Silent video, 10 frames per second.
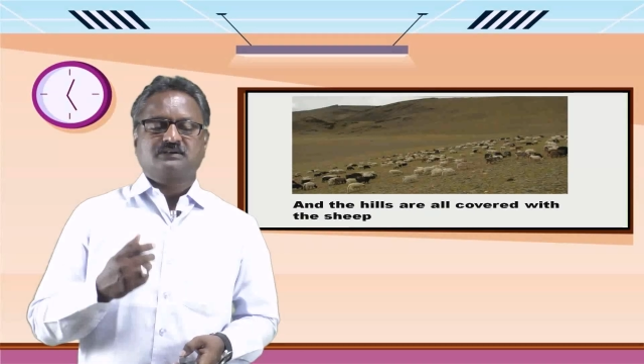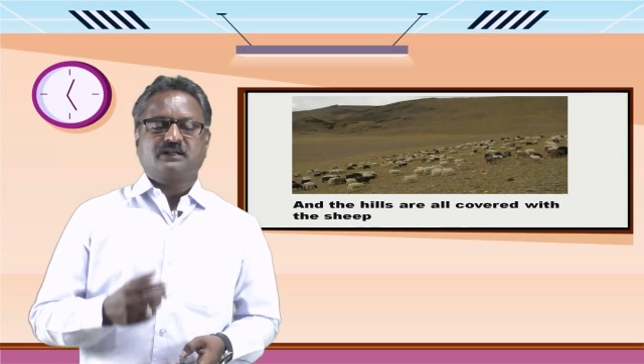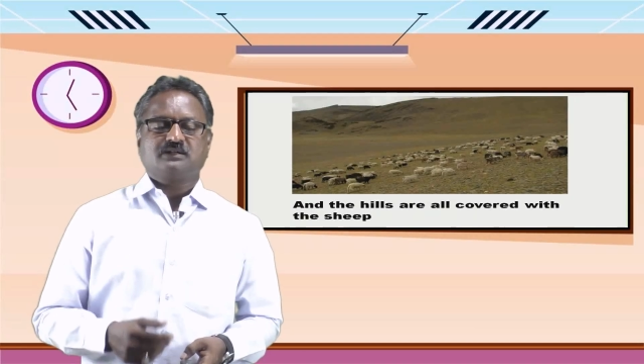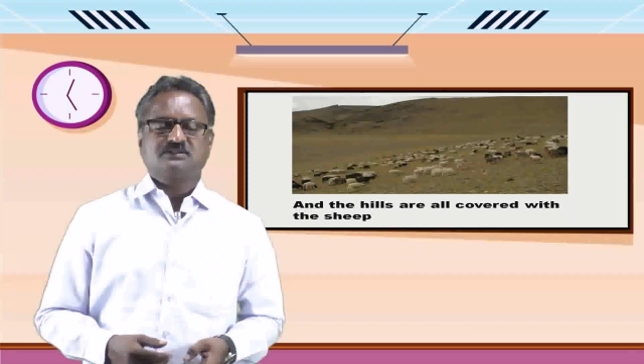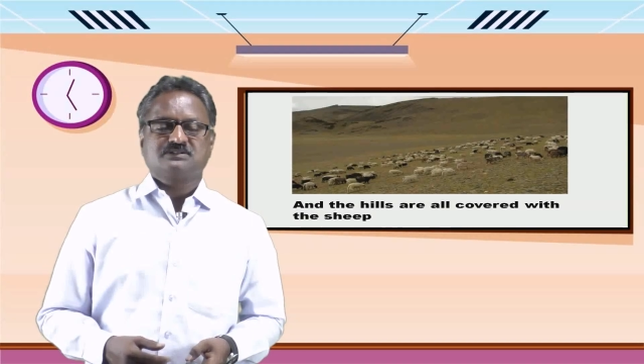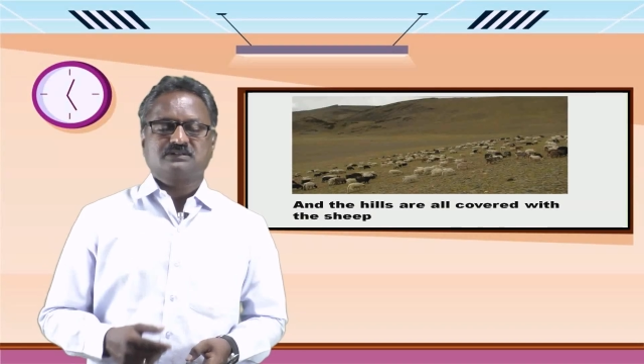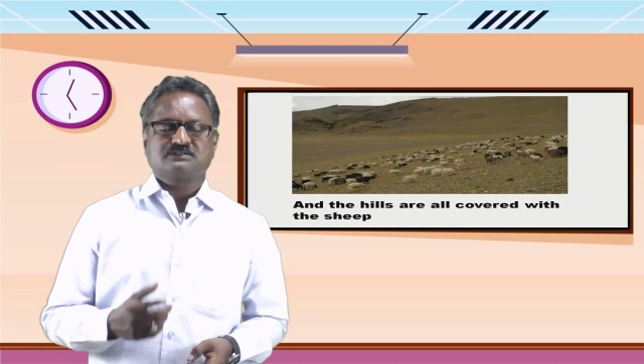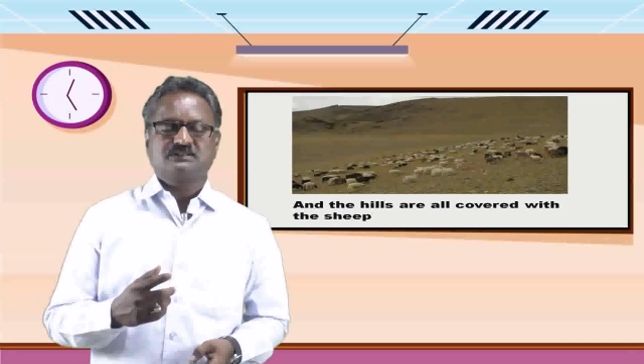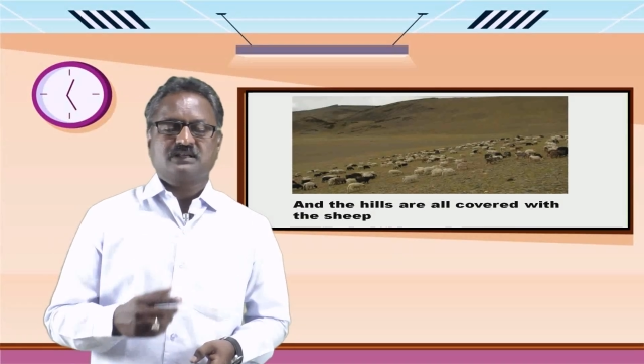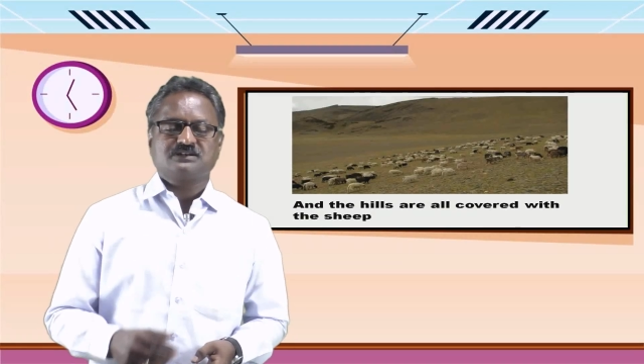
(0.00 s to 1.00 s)
See
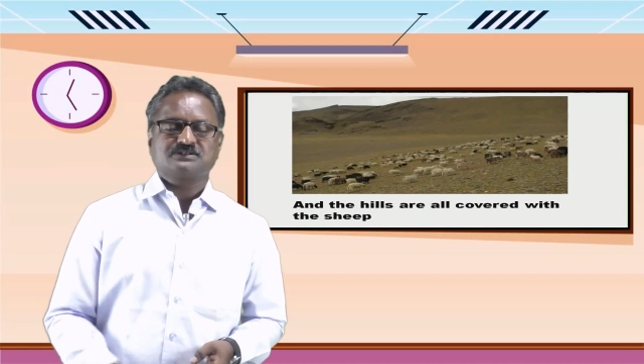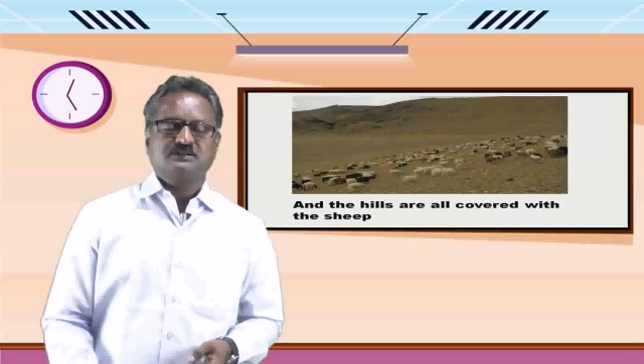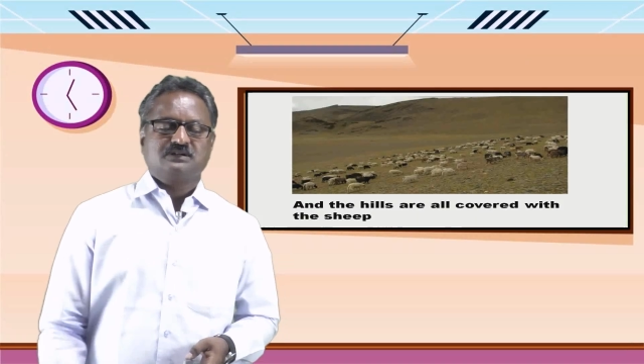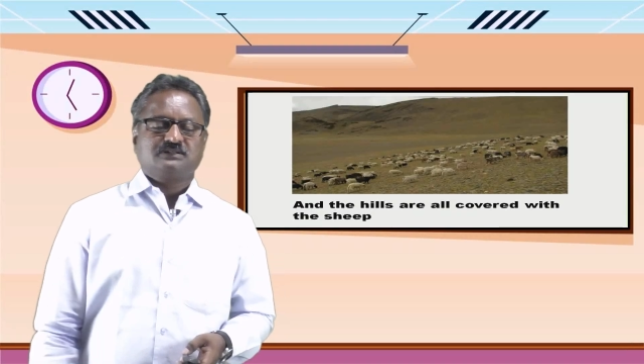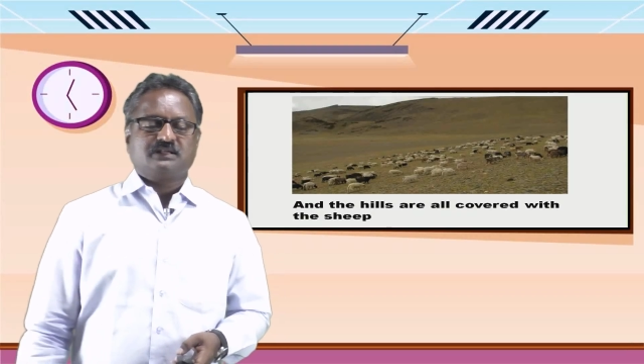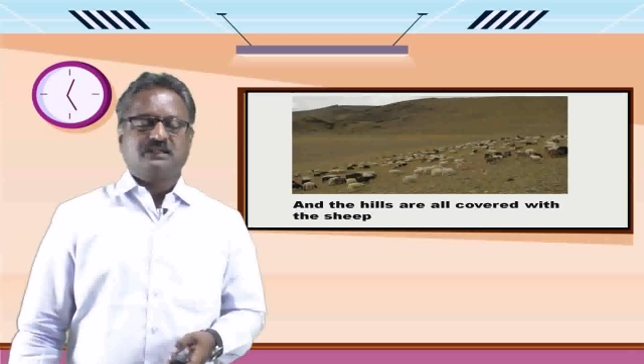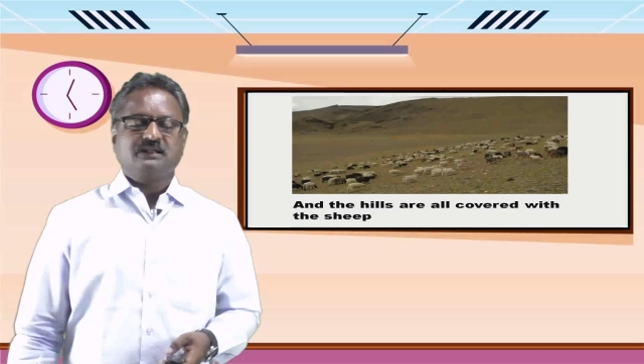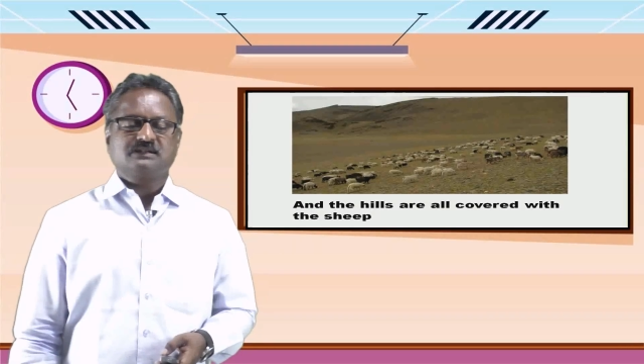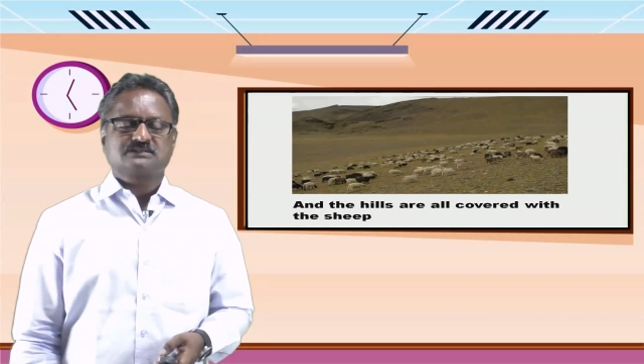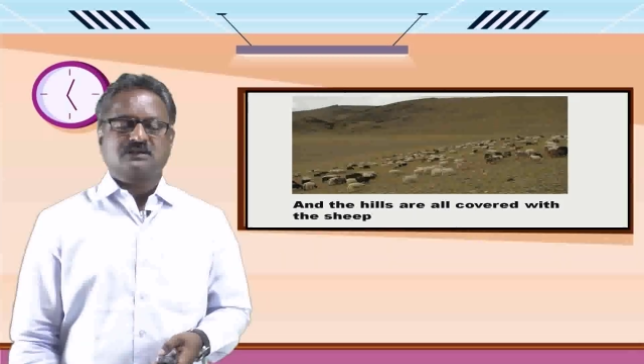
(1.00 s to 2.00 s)
that the
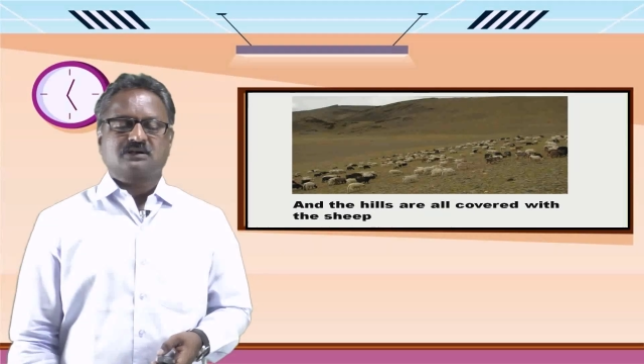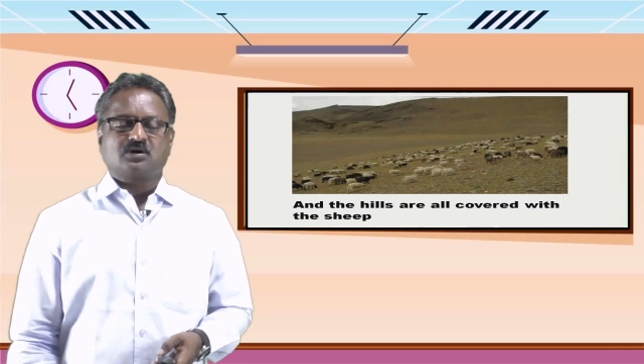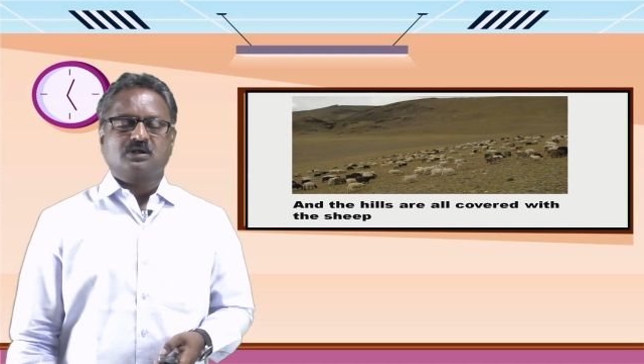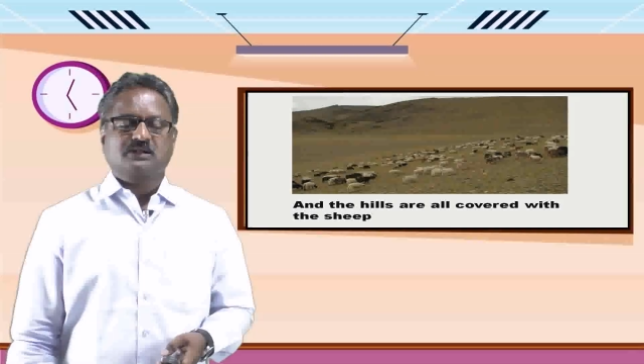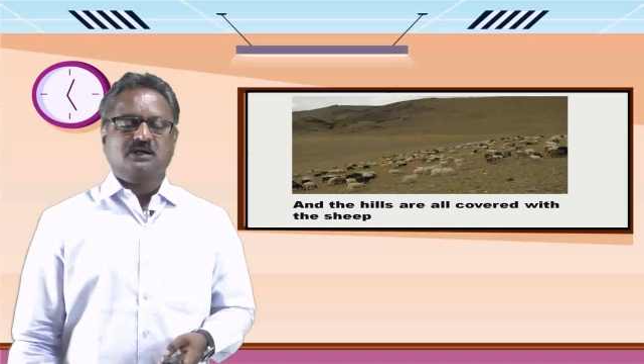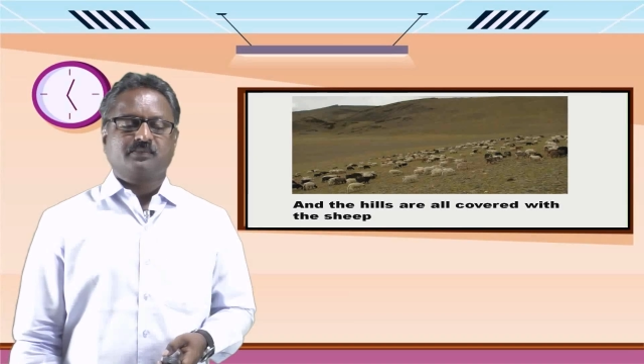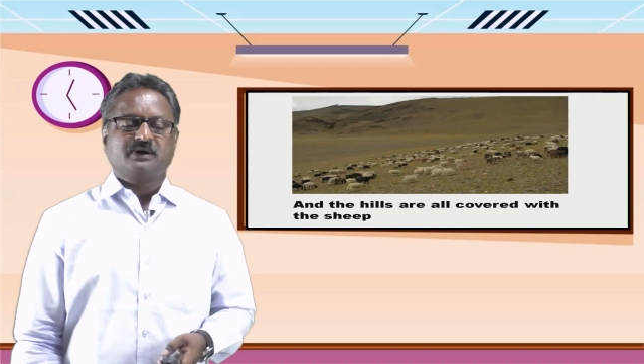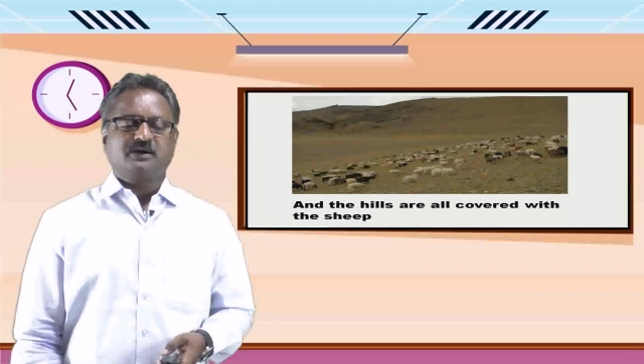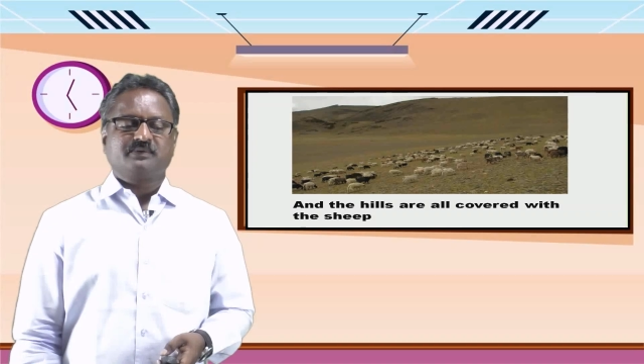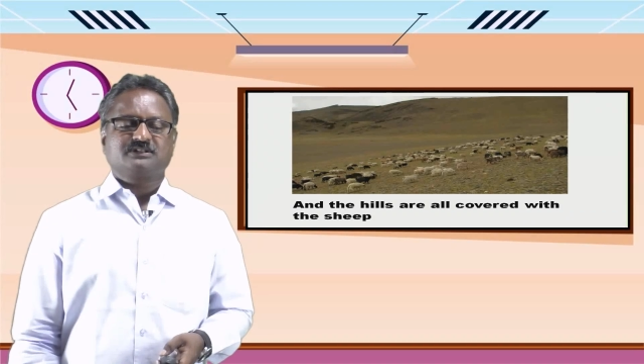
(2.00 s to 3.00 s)
hills are all covered
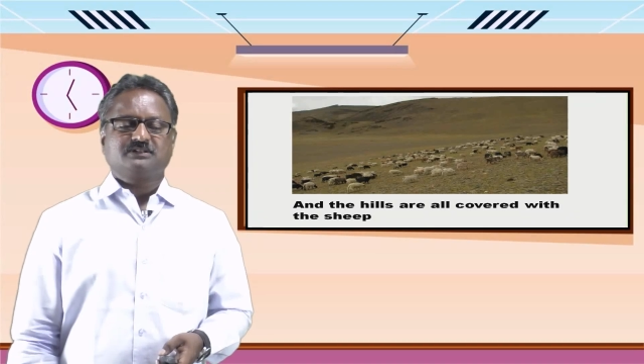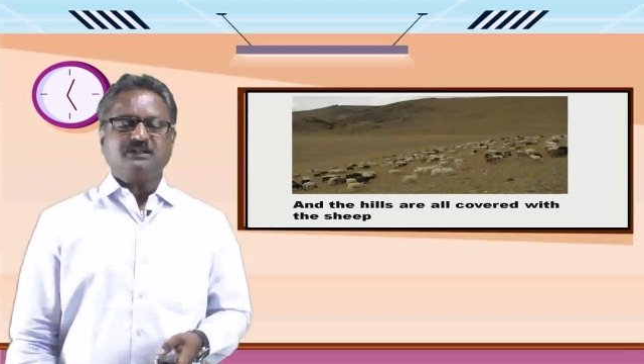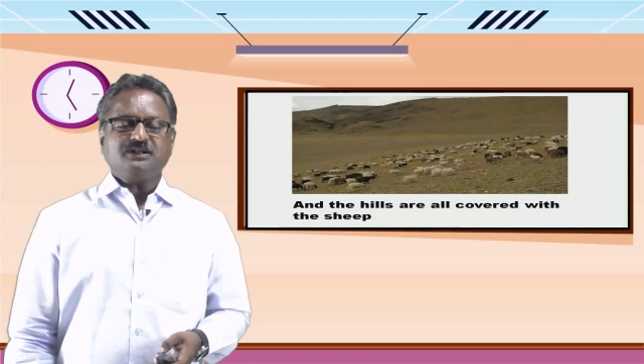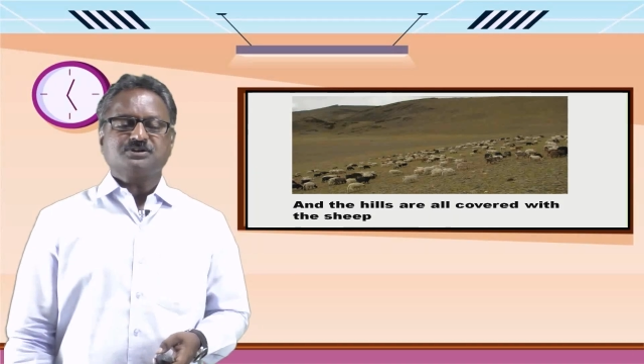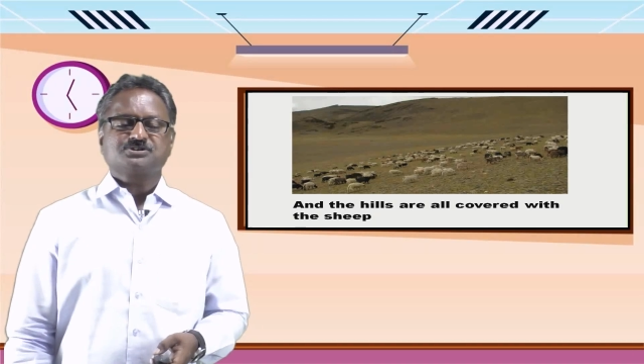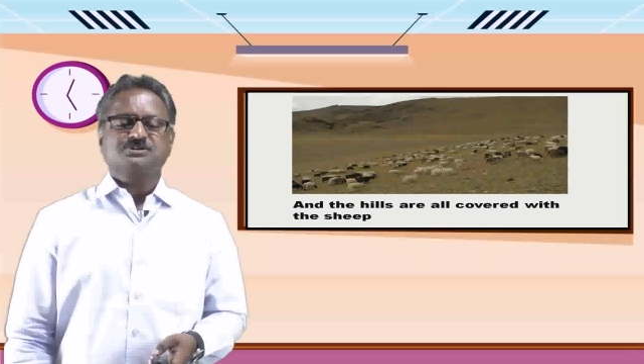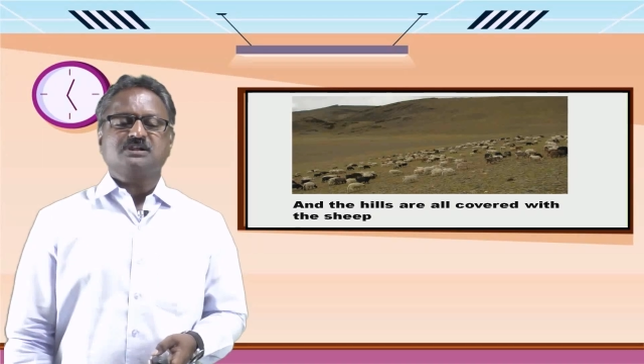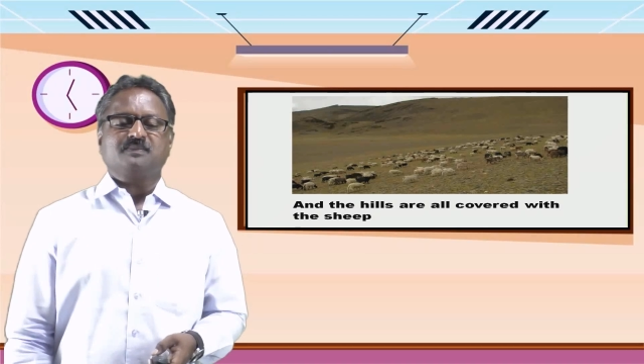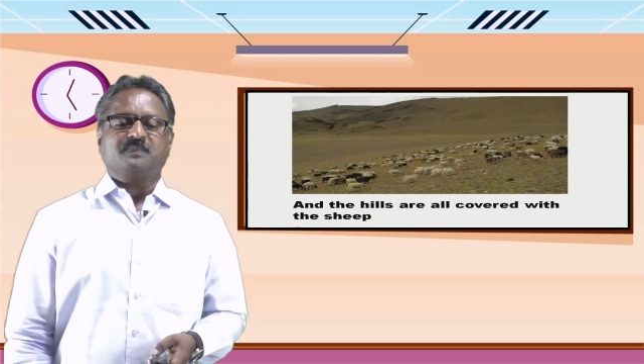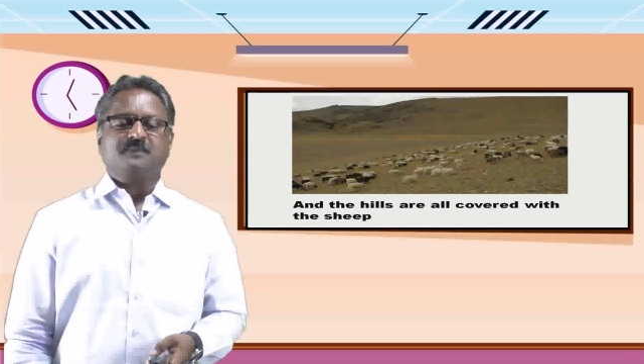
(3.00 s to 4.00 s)
with the sheep.